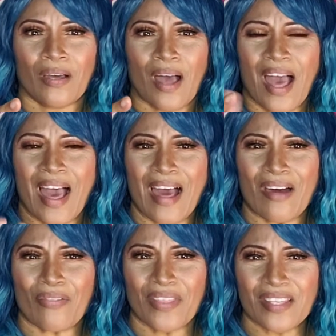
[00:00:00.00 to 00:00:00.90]

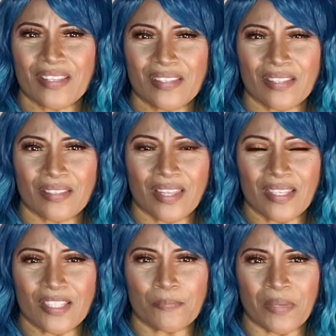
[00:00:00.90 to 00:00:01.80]
how they
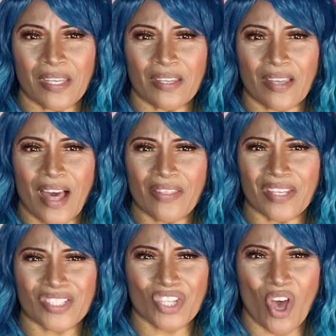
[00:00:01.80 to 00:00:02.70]
speak, how
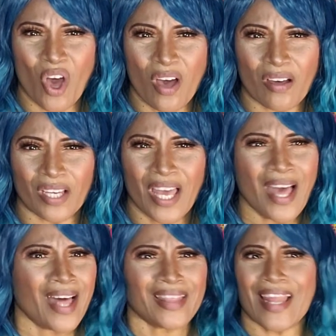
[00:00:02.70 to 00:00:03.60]
they talk,
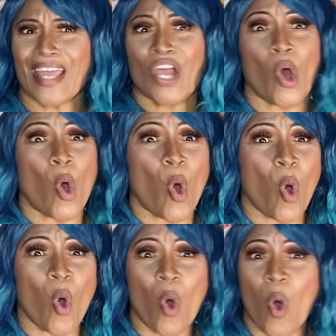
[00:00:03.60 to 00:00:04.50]
like,
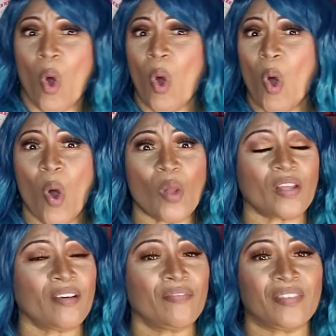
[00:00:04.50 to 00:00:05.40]
all
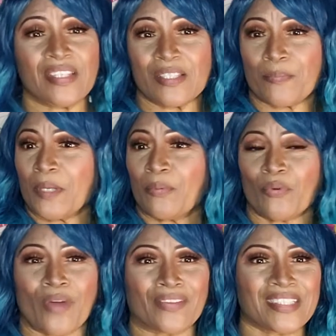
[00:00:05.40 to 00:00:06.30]
of these people
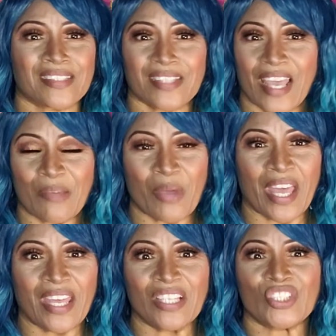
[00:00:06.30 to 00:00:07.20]
around the same
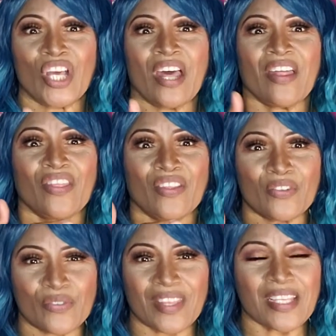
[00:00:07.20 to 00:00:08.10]
age,
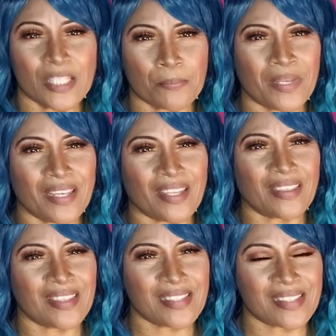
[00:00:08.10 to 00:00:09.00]
they speak
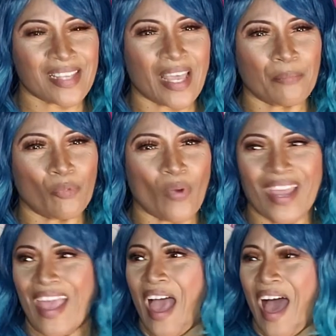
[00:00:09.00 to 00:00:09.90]
the same way.
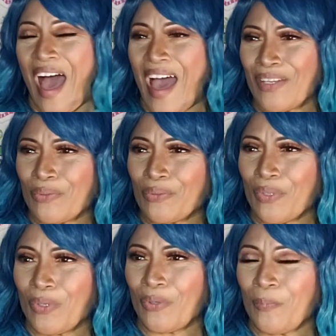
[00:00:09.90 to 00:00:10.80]
I don't
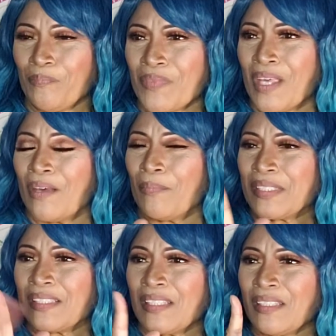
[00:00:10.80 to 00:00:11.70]
know. But
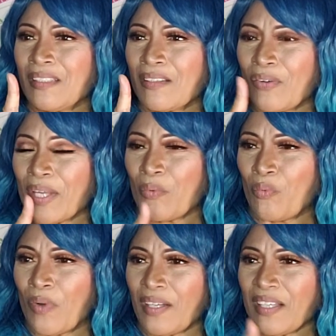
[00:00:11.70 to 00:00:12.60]
see, okay,
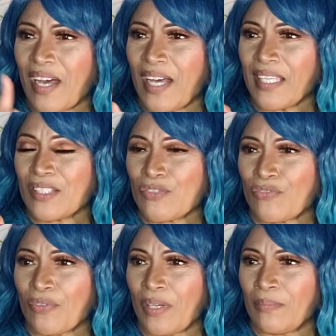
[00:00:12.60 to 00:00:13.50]
one guy is
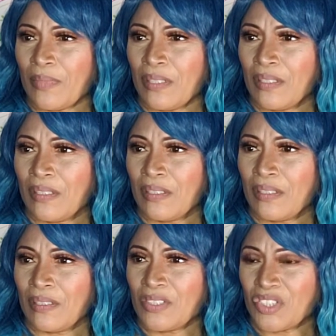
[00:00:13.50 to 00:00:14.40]
from
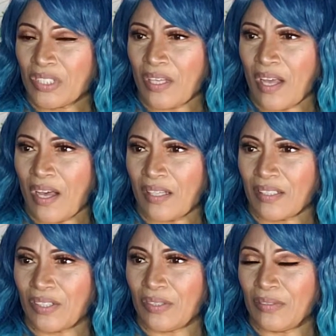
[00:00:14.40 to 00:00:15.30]

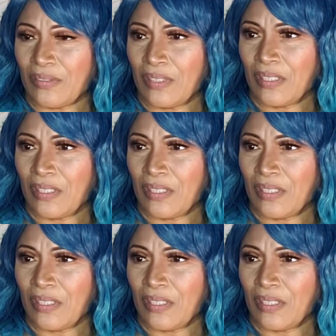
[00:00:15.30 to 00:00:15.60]
Chicago.